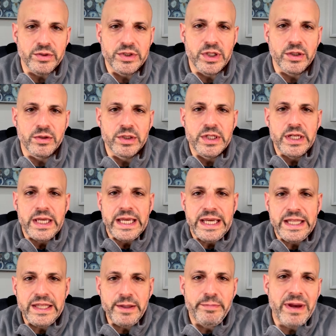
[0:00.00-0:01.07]
So,
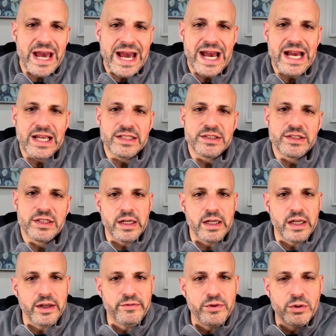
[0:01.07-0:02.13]
in the past,
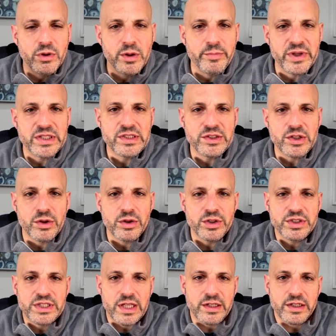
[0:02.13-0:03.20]
if you were a business owner
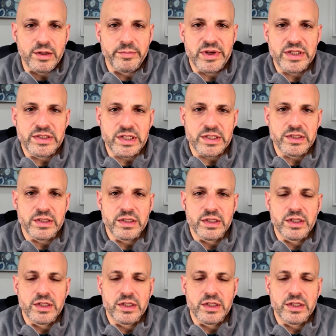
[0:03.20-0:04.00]
selling your business,